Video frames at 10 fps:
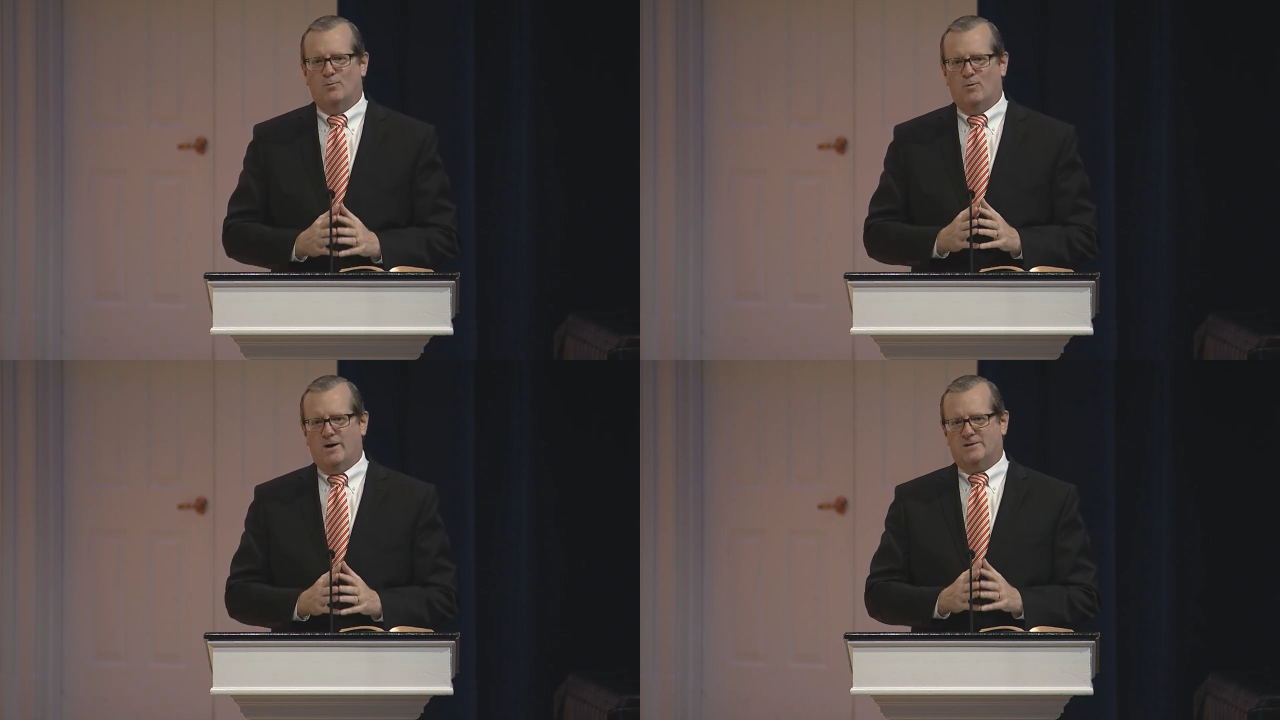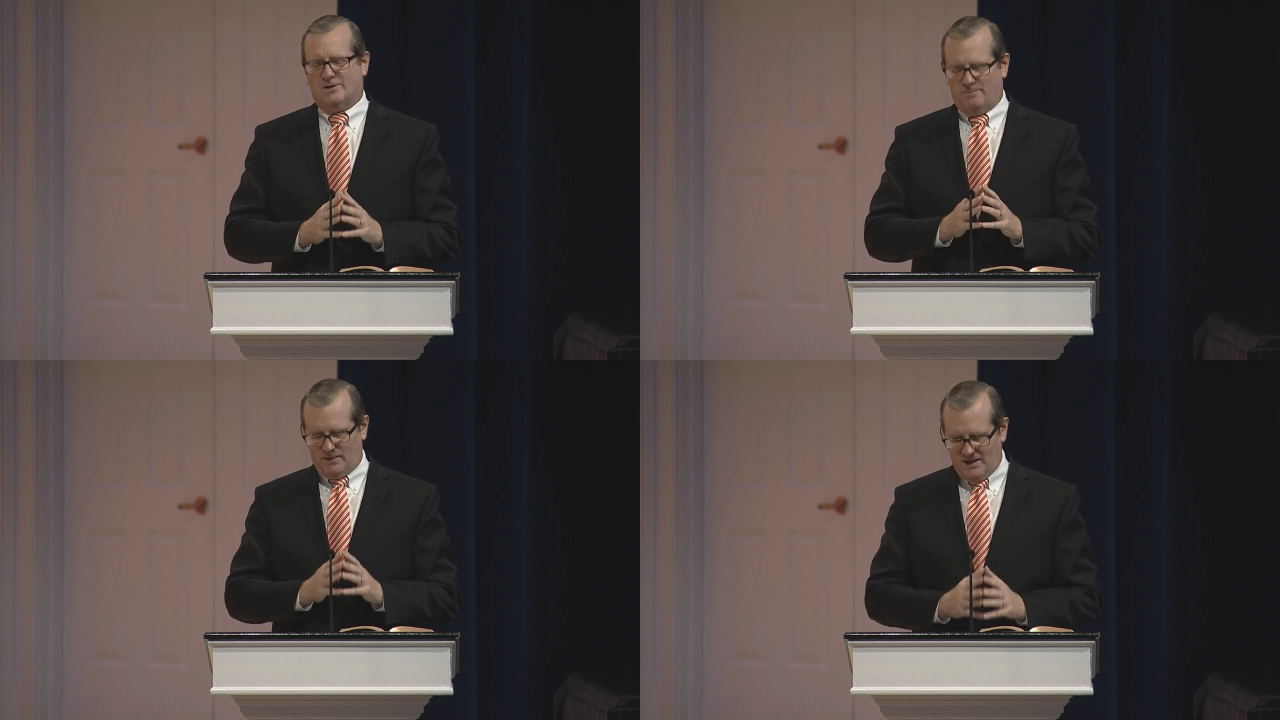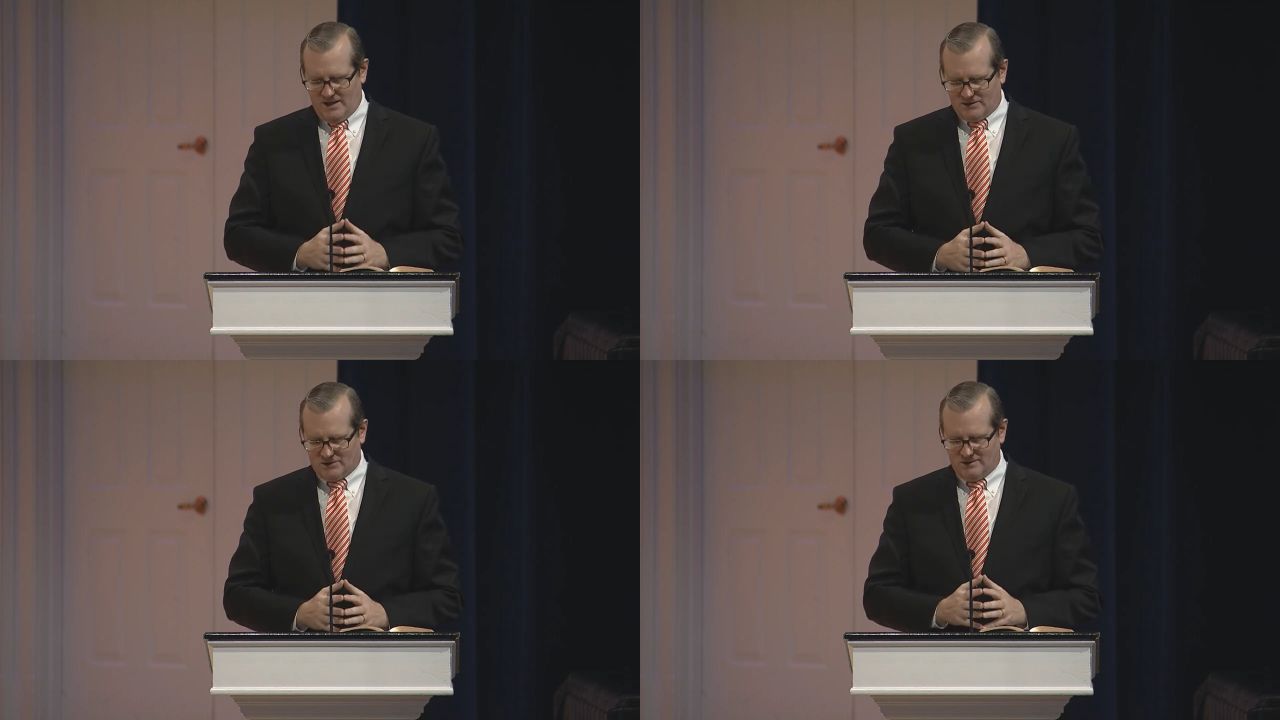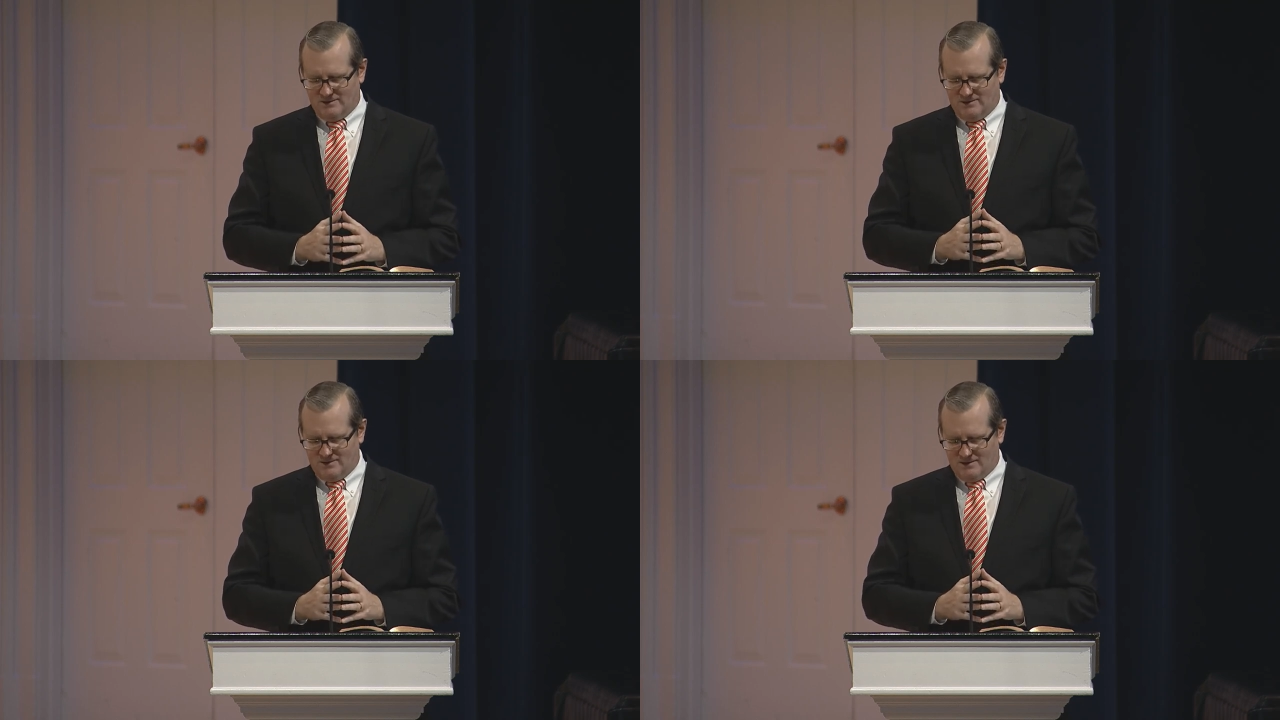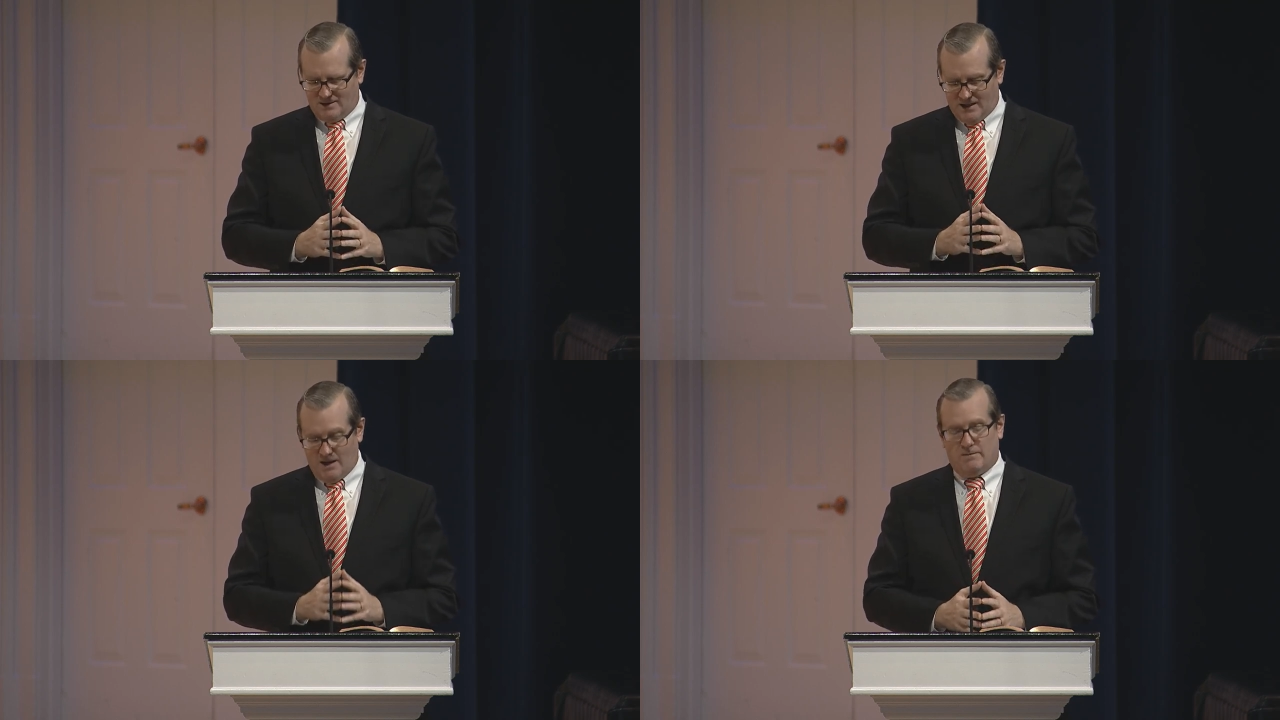What peace
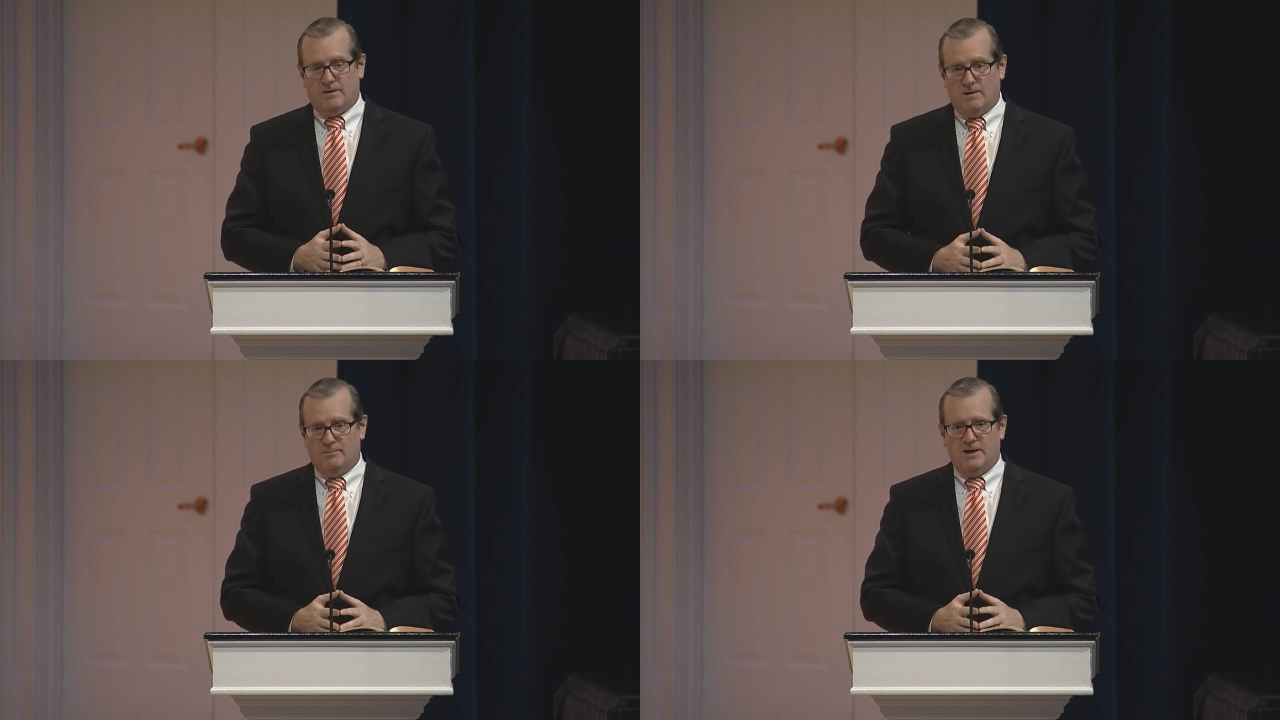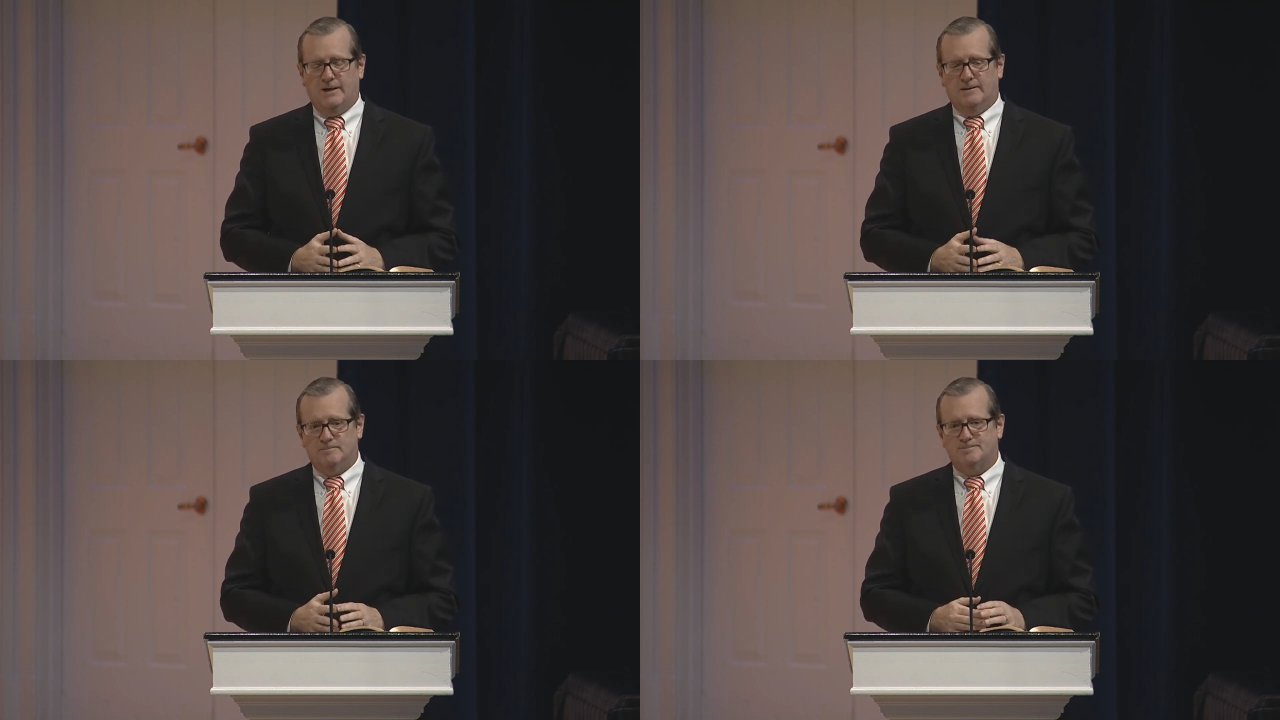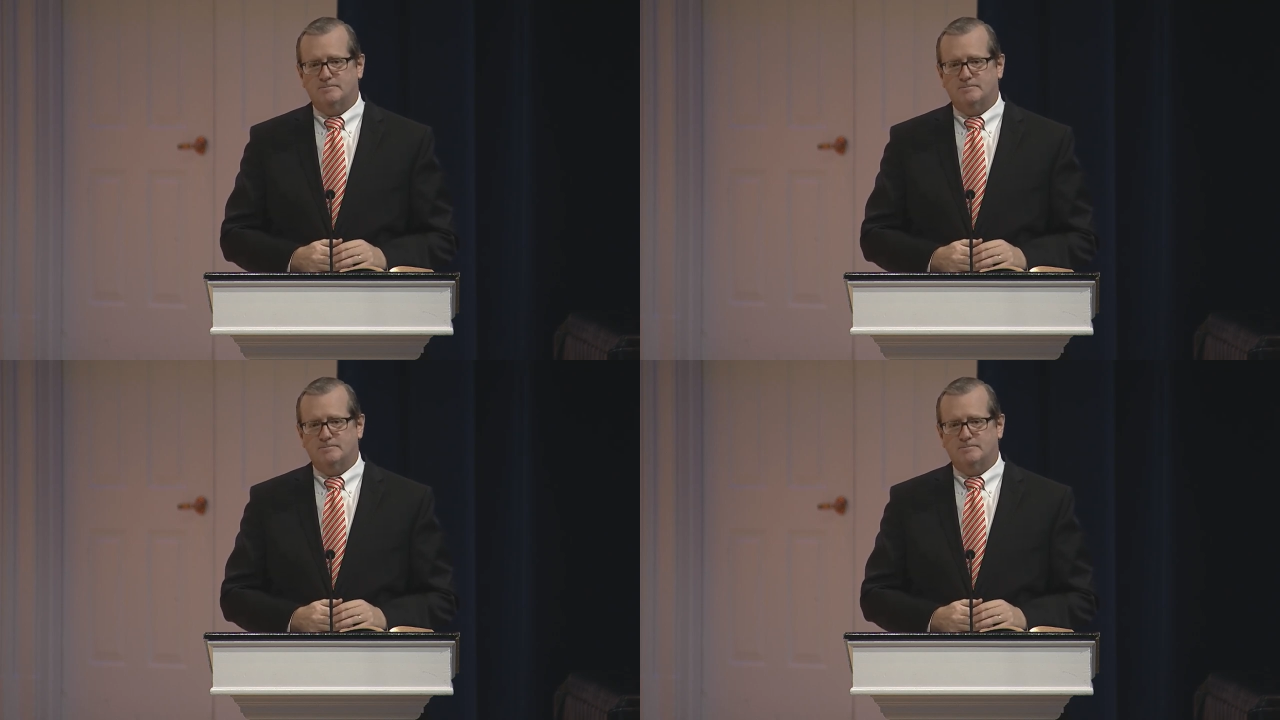can there be?